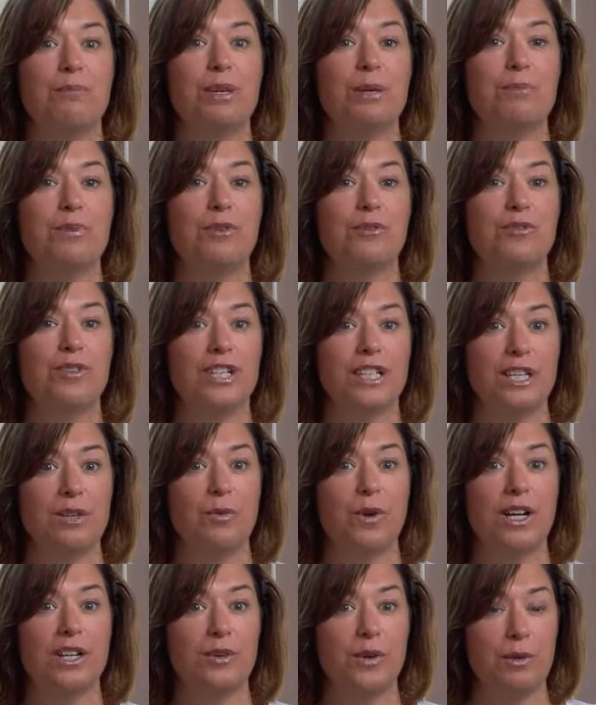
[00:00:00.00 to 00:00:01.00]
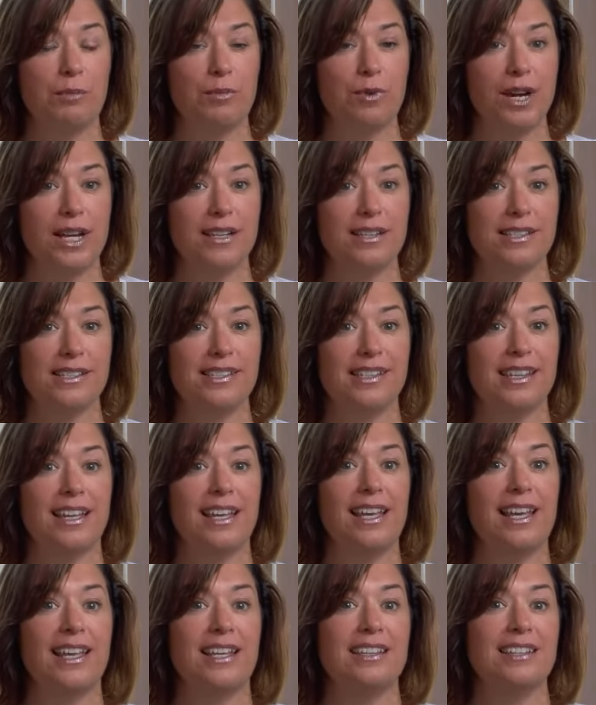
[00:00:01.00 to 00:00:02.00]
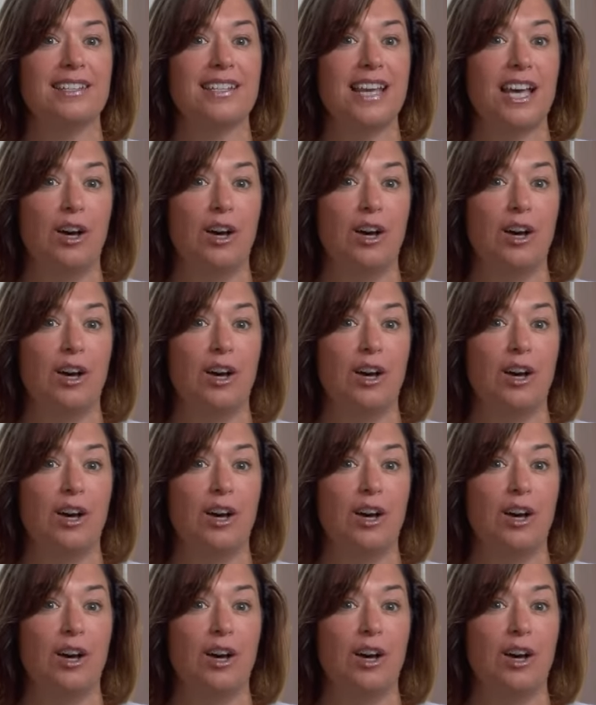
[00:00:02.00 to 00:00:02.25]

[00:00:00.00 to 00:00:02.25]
People really want to embrace and